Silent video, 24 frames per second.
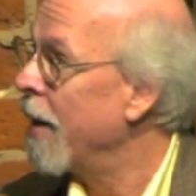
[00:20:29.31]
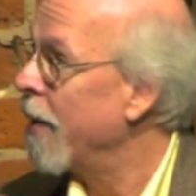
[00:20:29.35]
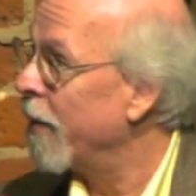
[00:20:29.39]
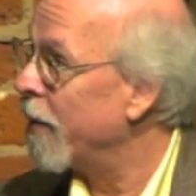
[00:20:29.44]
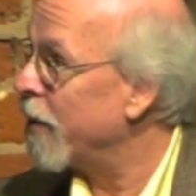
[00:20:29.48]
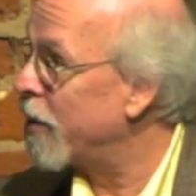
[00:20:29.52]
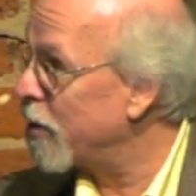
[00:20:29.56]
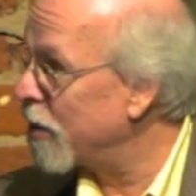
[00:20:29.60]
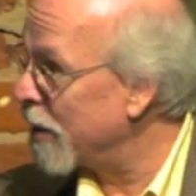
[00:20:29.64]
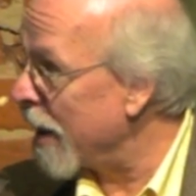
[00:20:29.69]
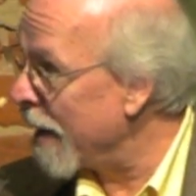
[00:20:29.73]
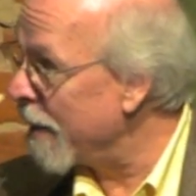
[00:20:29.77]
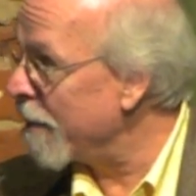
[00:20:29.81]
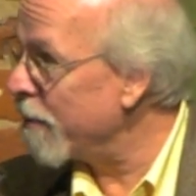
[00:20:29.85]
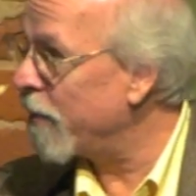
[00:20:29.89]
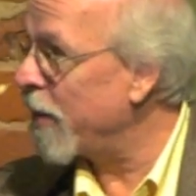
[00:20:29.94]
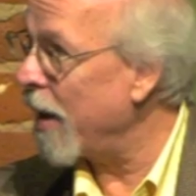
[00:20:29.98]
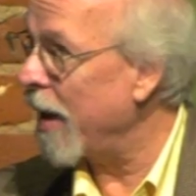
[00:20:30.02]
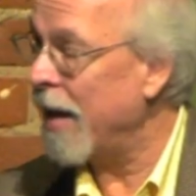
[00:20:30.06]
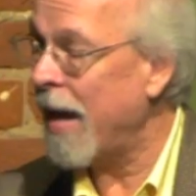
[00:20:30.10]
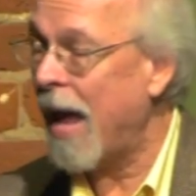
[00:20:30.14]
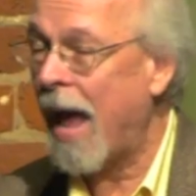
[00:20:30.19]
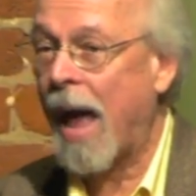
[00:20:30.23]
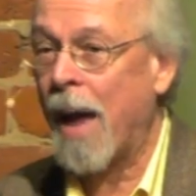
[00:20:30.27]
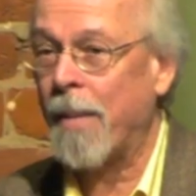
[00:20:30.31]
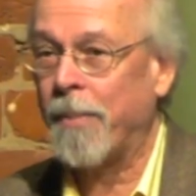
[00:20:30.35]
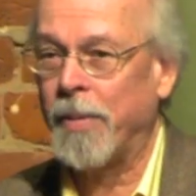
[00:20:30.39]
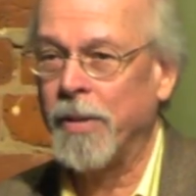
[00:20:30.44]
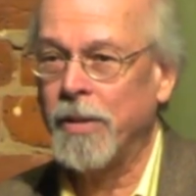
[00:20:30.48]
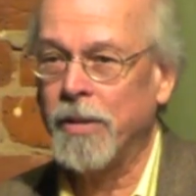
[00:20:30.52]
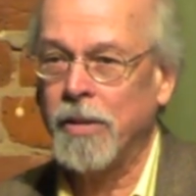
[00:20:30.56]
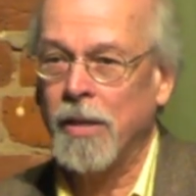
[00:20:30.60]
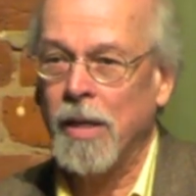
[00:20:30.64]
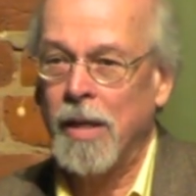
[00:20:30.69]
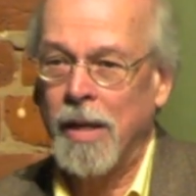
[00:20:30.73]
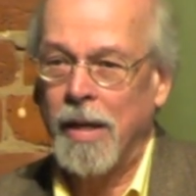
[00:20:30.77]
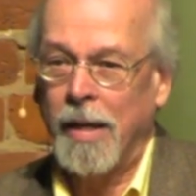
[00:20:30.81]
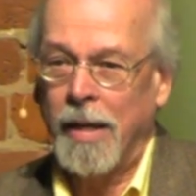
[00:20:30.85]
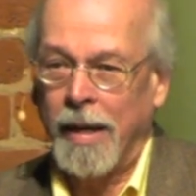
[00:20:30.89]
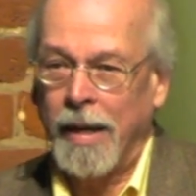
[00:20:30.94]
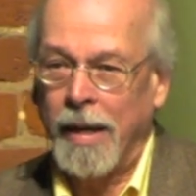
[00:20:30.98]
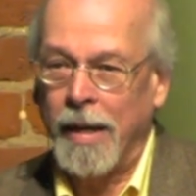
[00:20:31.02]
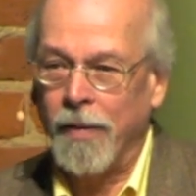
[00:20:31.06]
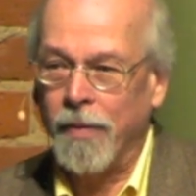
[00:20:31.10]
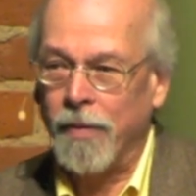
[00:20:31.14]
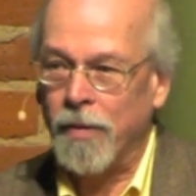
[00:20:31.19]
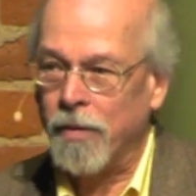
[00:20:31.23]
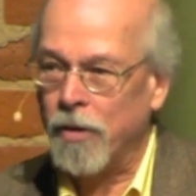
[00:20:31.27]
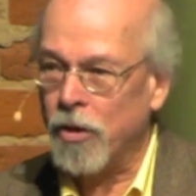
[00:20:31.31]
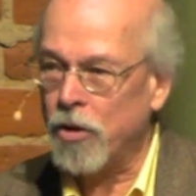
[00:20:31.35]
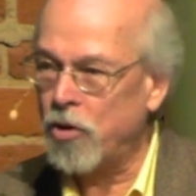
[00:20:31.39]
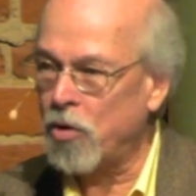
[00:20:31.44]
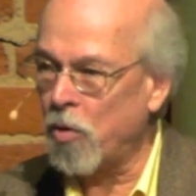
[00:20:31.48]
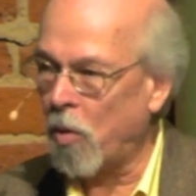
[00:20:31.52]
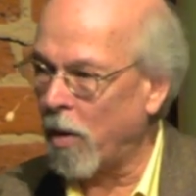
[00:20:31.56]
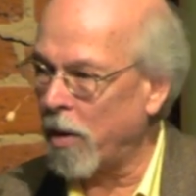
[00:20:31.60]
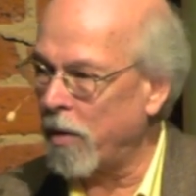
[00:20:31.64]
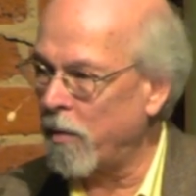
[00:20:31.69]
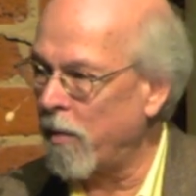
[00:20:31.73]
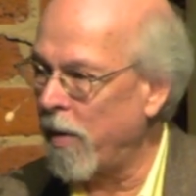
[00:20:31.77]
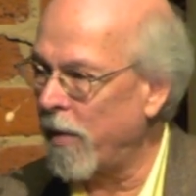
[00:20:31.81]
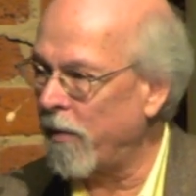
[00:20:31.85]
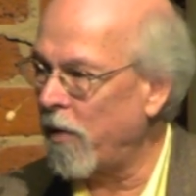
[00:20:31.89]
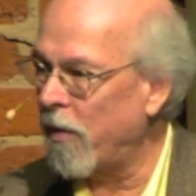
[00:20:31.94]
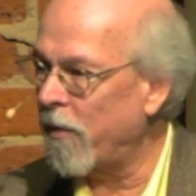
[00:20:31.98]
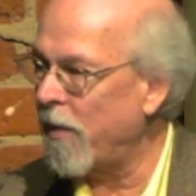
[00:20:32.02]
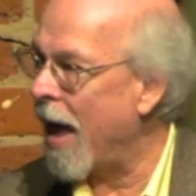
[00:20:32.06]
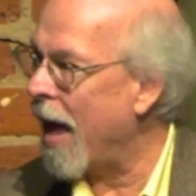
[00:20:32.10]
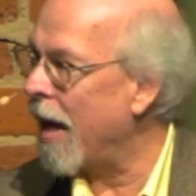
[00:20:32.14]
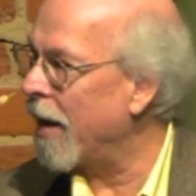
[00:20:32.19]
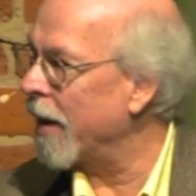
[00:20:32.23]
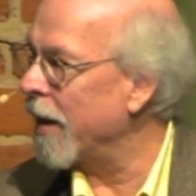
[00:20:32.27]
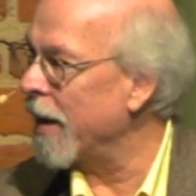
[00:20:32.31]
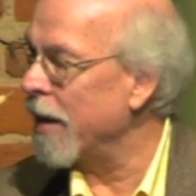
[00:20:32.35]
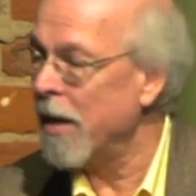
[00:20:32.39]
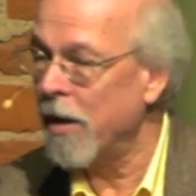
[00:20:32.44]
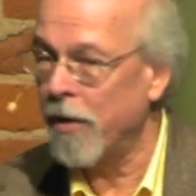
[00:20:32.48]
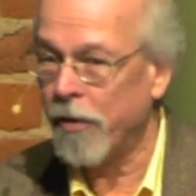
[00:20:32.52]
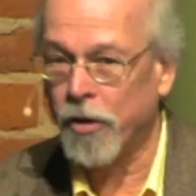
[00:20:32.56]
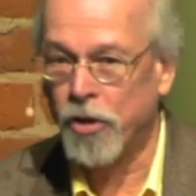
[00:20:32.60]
The same thing happens in the Jordan River Valley.